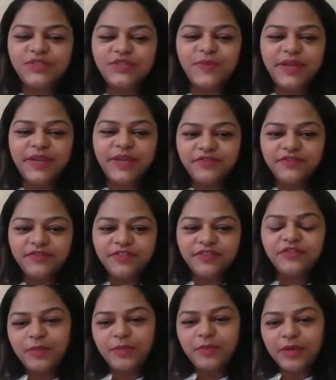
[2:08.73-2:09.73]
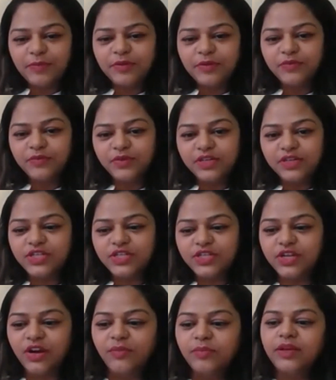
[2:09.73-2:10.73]
25th Paper
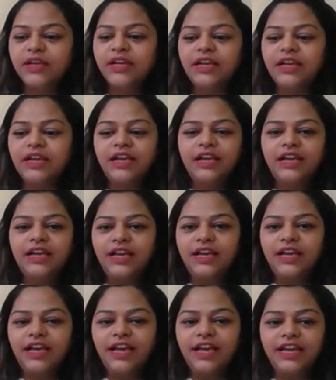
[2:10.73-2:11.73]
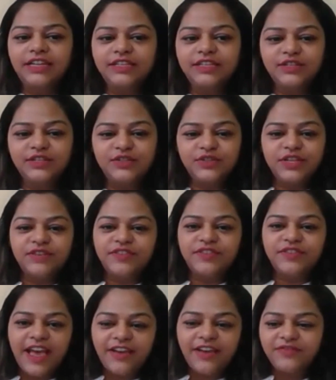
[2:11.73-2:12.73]
Workshop. And today we
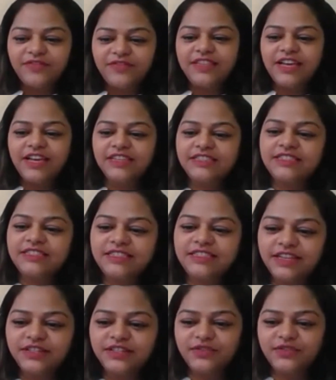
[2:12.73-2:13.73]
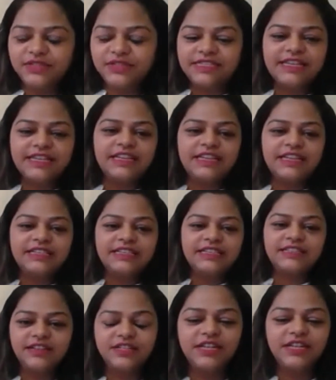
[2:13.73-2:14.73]
have with us to discuss
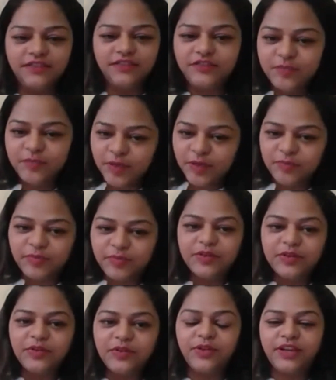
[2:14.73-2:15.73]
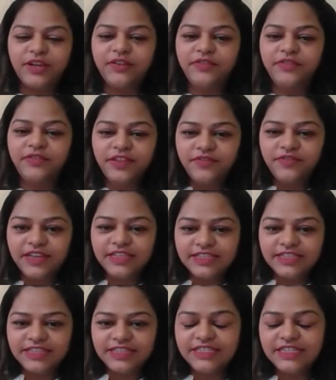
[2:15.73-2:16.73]
a draft paper on a very
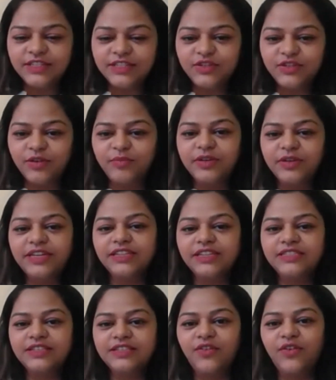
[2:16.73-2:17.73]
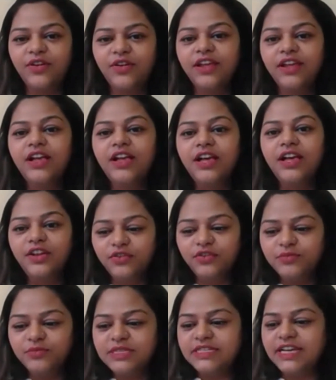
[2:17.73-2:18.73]
fascinating topic. It's on
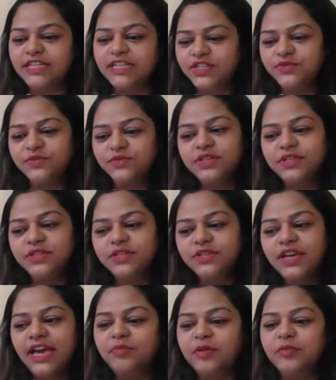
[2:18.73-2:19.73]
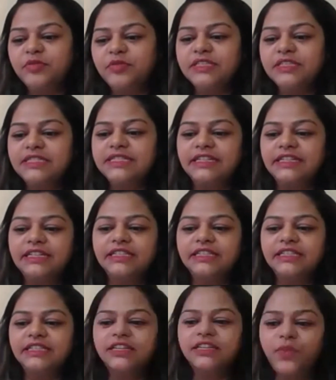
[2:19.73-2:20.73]
Rome Statute, and the paper is
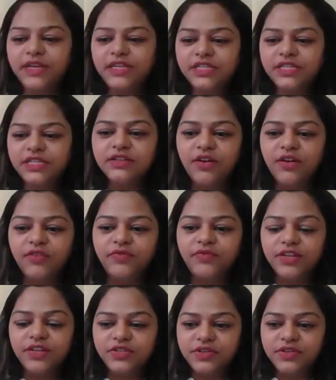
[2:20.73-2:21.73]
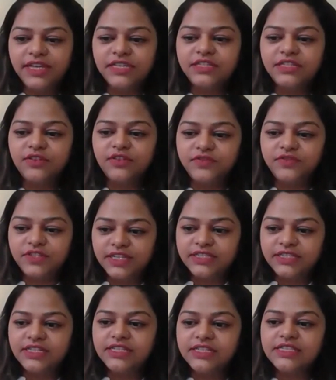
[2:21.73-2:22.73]
titled The Question of Interest of
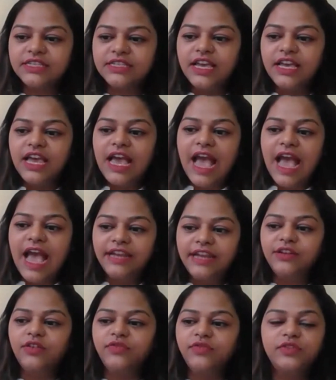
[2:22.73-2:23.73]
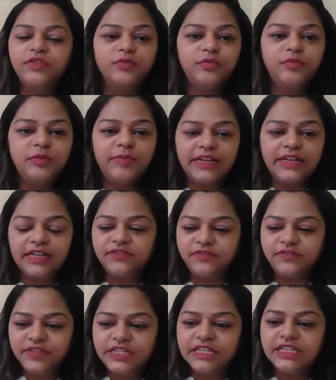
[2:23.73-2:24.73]
Justice and of Global
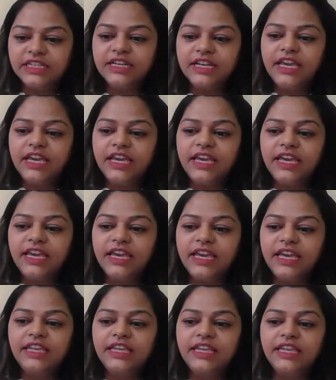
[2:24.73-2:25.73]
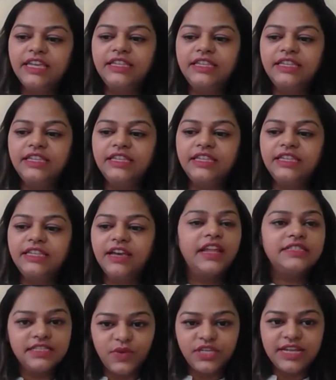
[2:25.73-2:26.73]
Battlefield in the
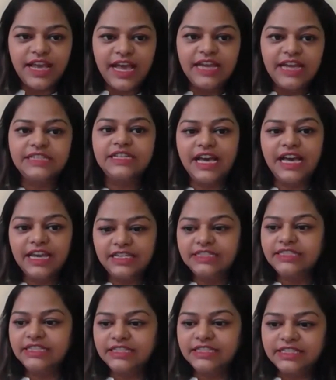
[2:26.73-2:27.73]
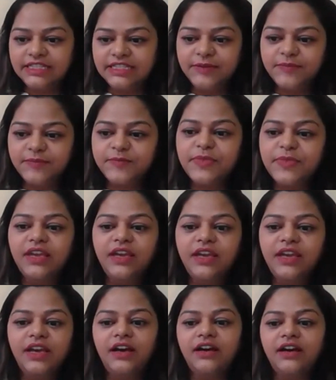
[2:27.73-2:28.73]
Afghanistan Situation at
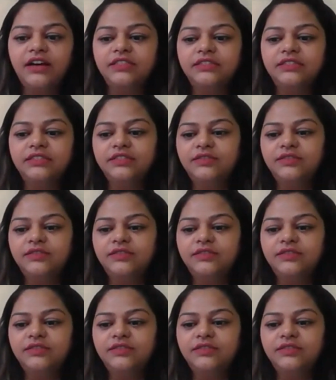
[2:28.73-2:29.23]
ICC.